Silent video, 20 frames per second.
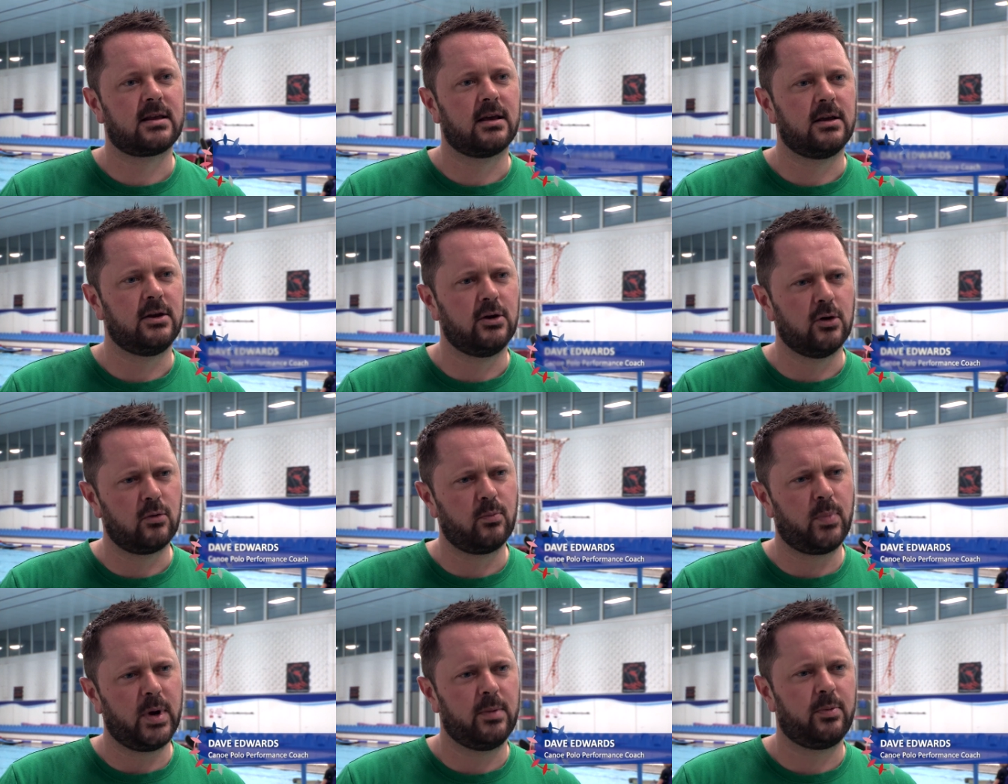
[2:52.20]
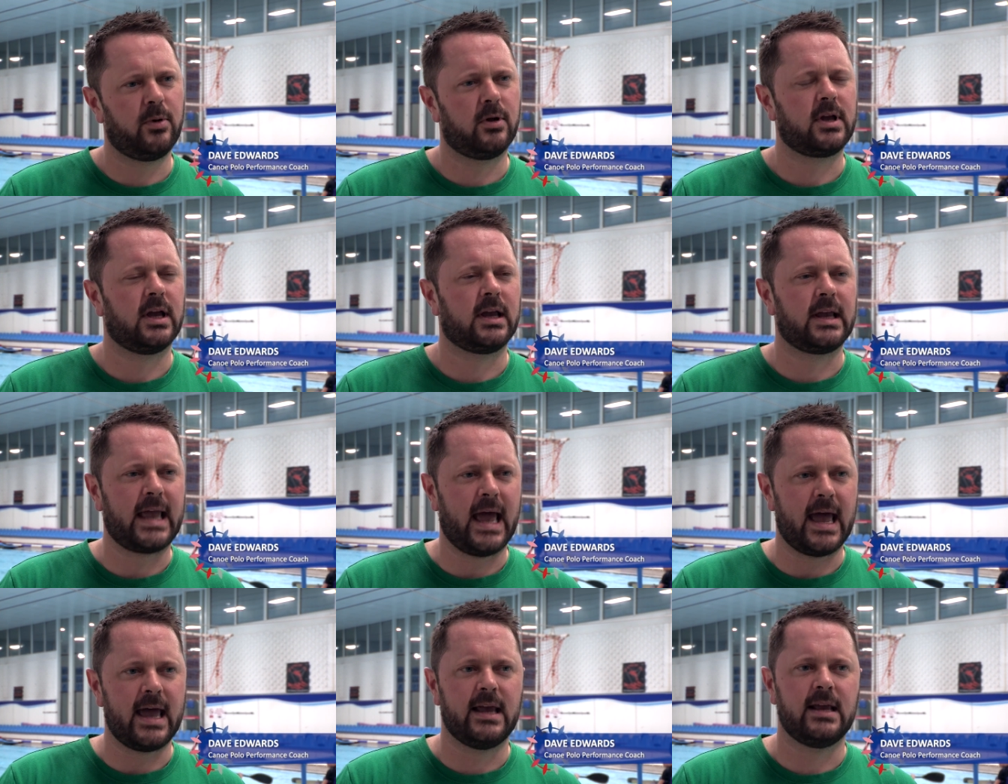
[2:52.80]
that young people can
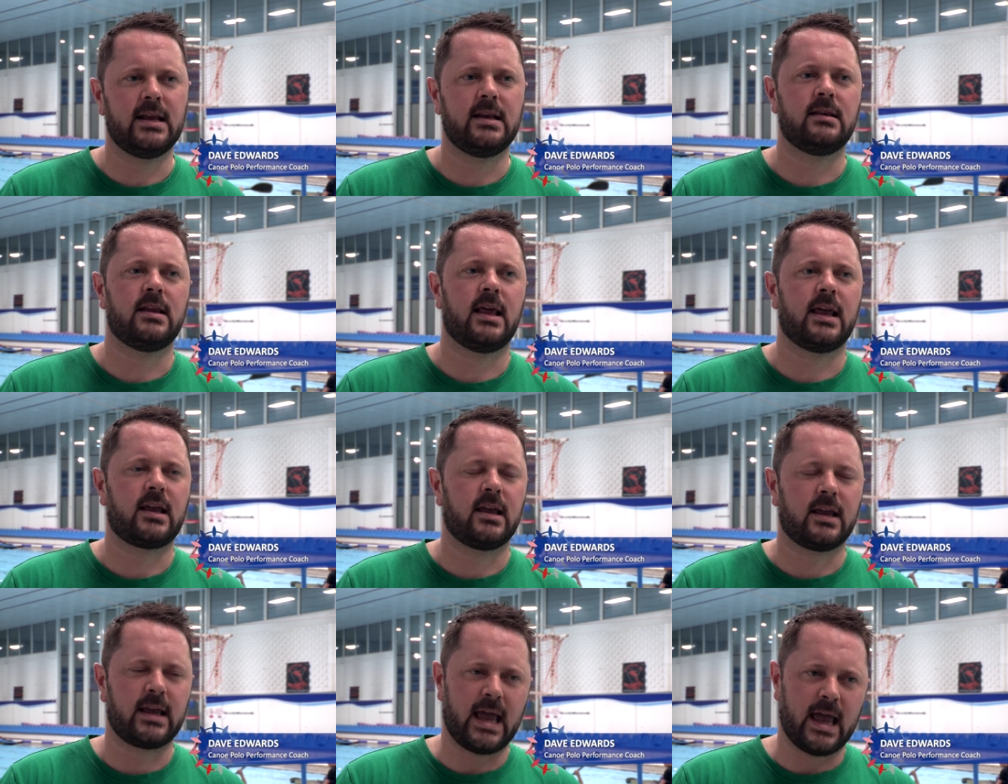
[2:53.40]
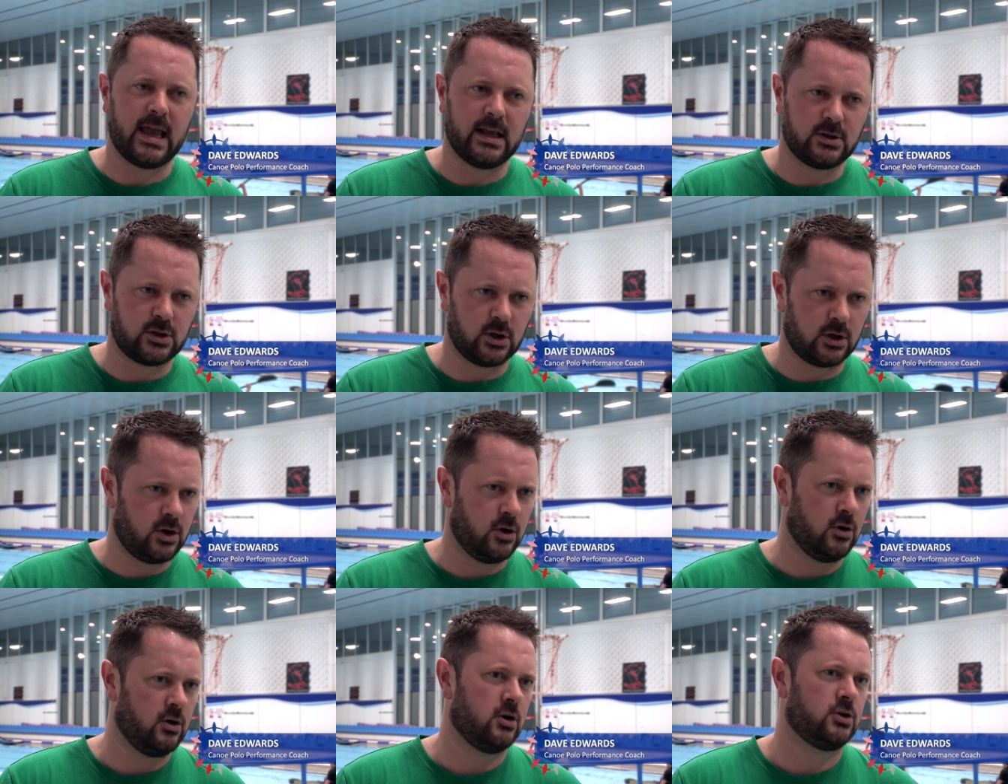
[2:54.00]
get in, they can get into
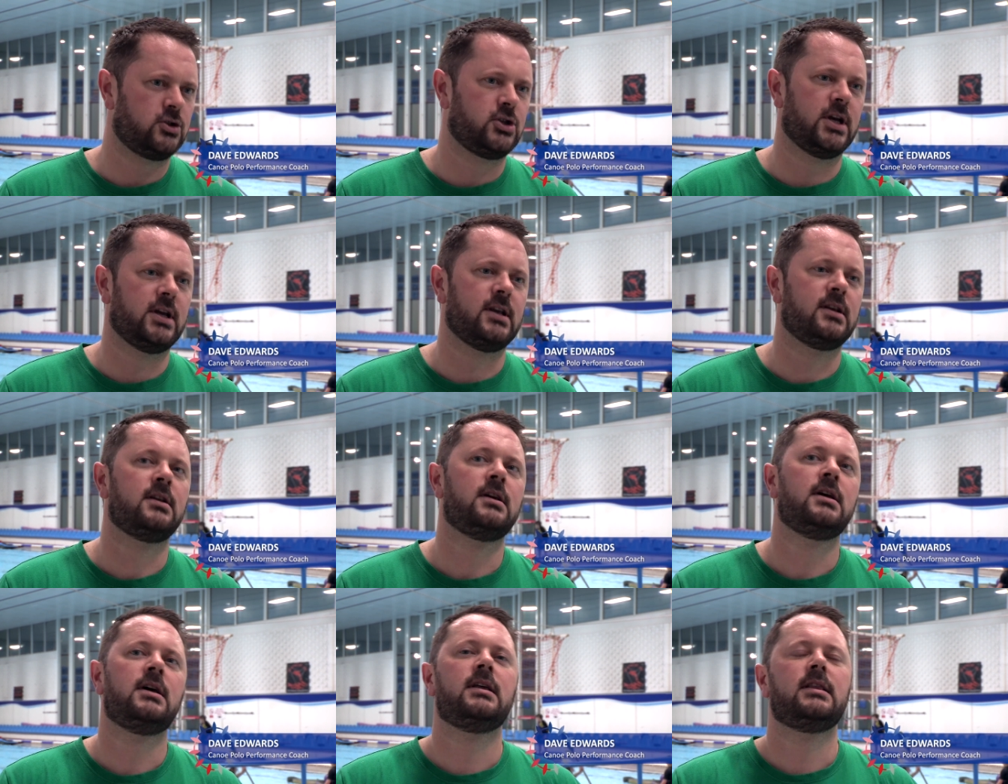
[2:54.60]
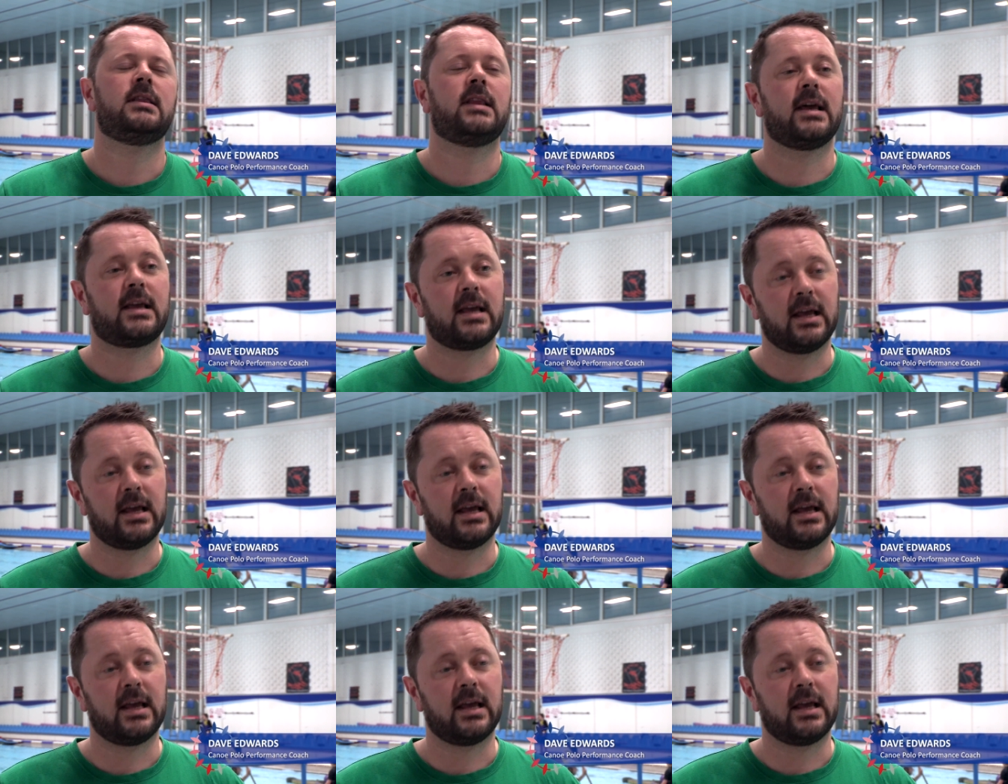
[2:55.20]
coaching, they